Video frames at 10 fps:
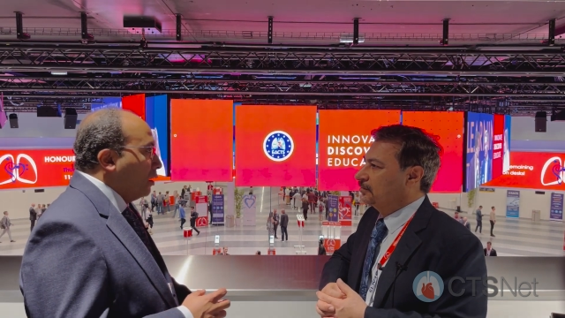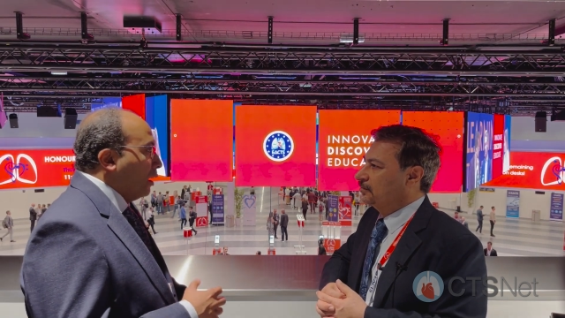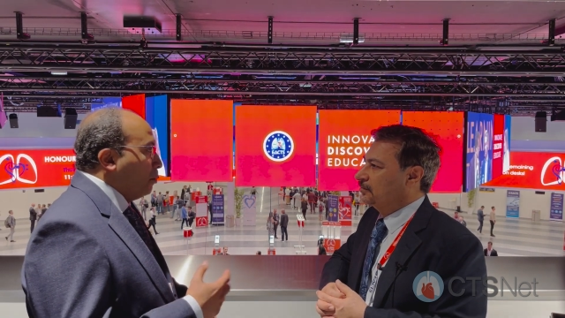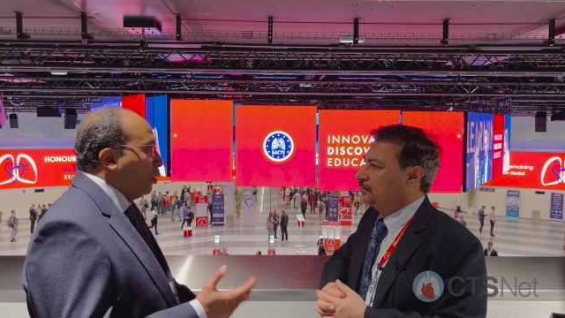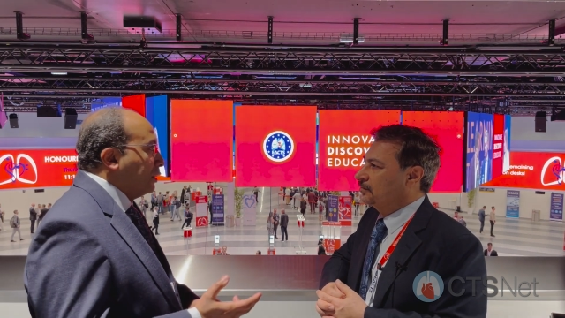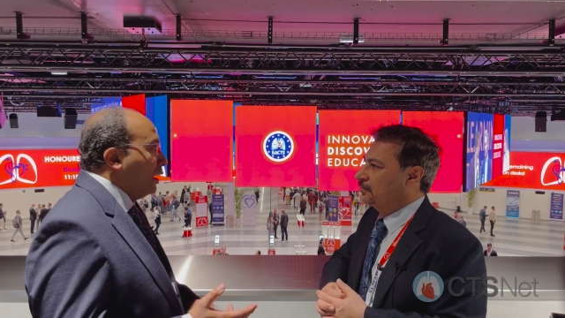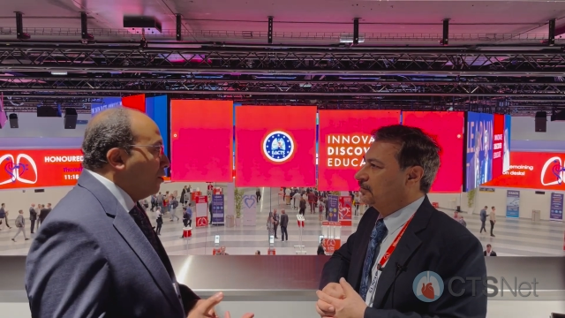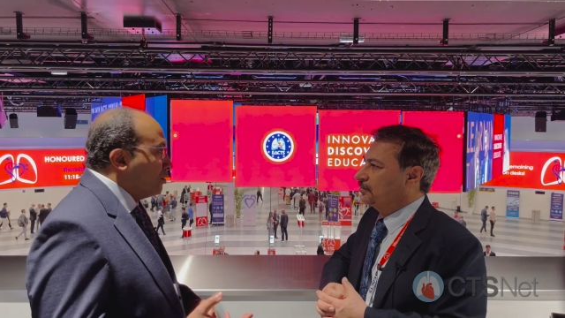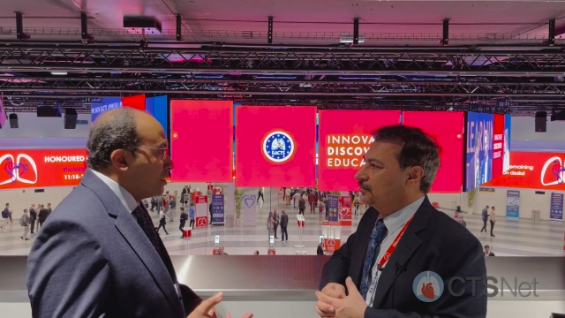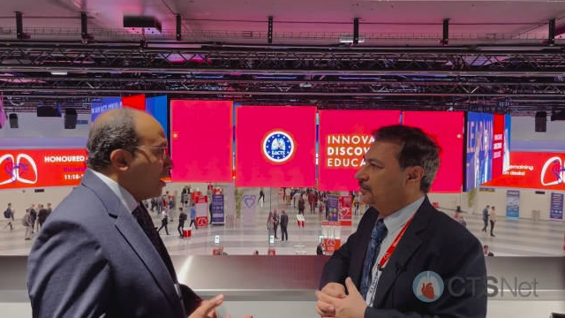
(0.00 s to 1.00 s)
Speaker 1: about the
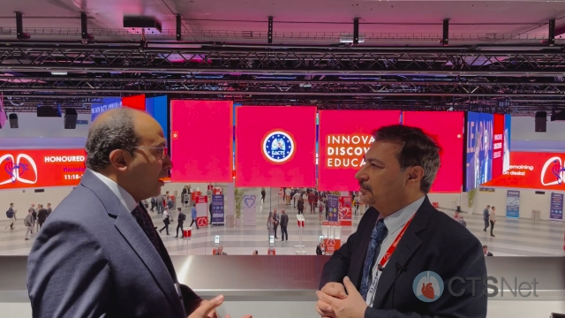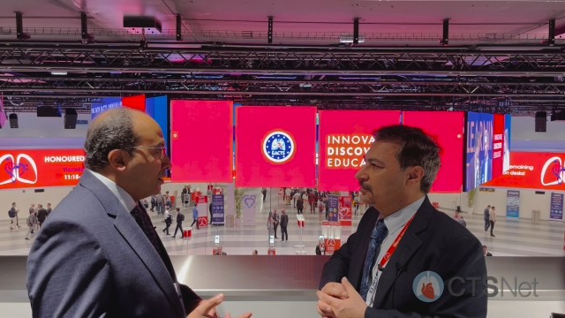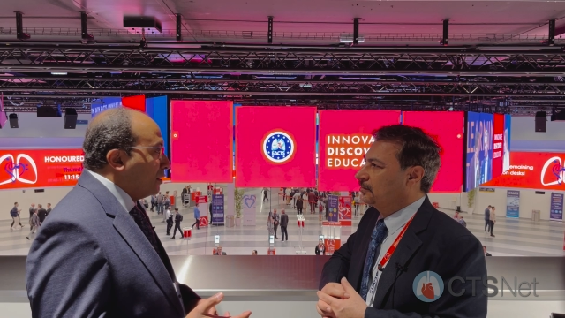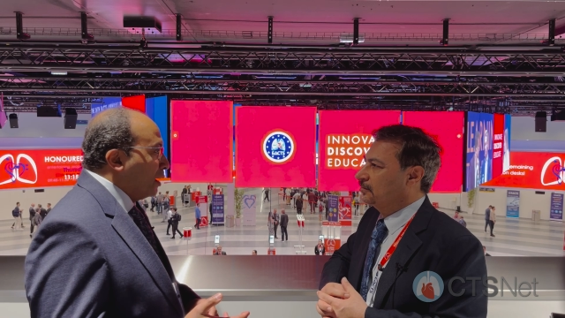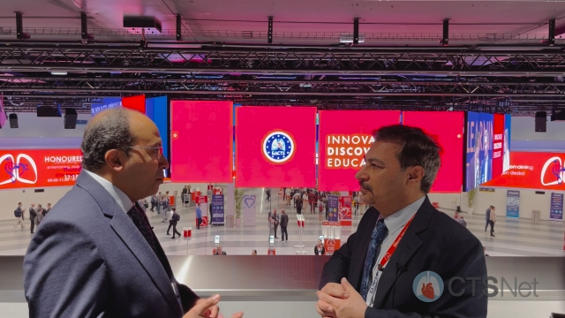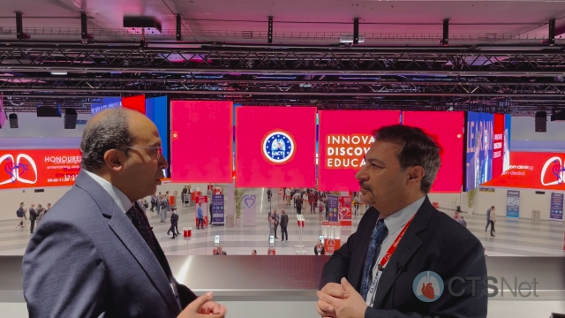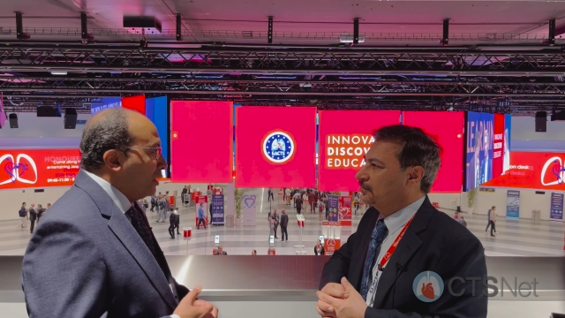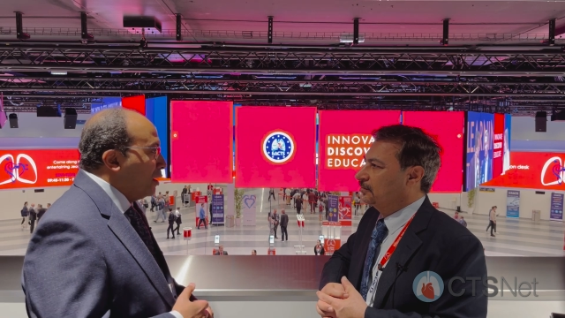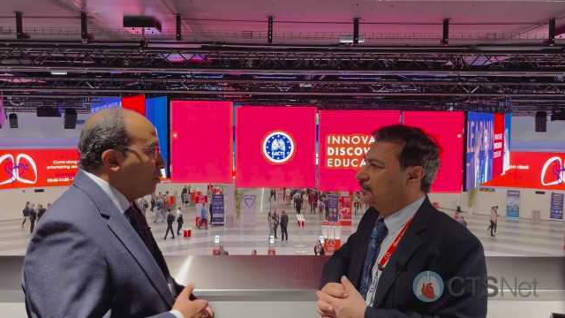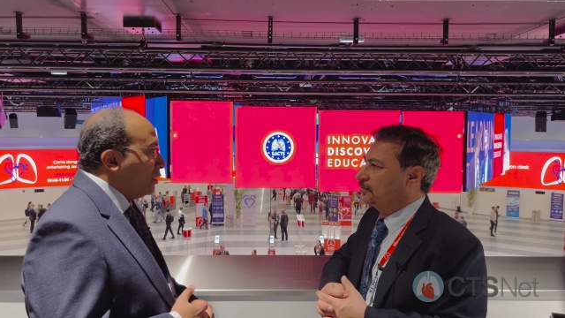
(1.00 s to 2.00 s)
left side, about
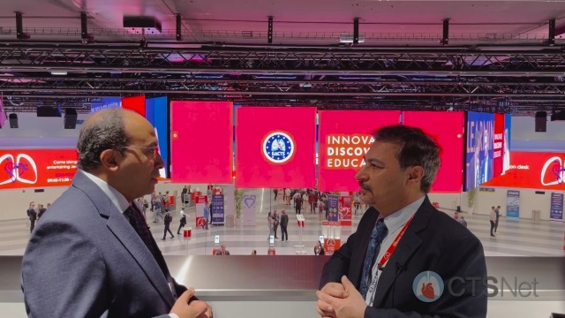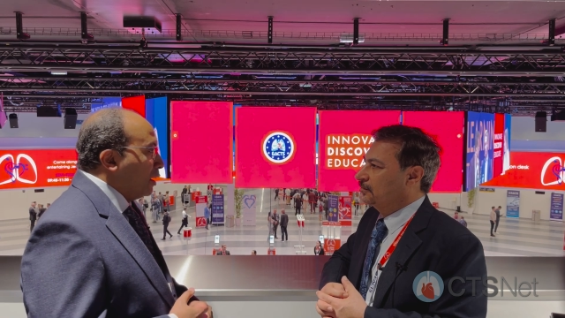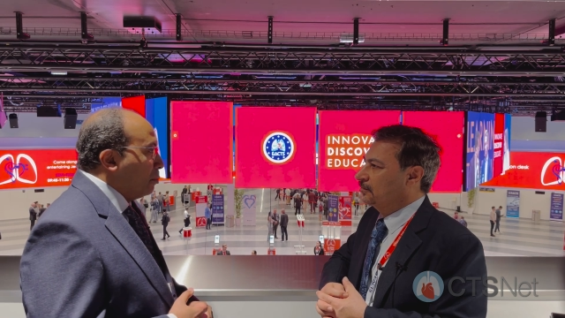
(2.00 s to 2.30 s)
the left atrial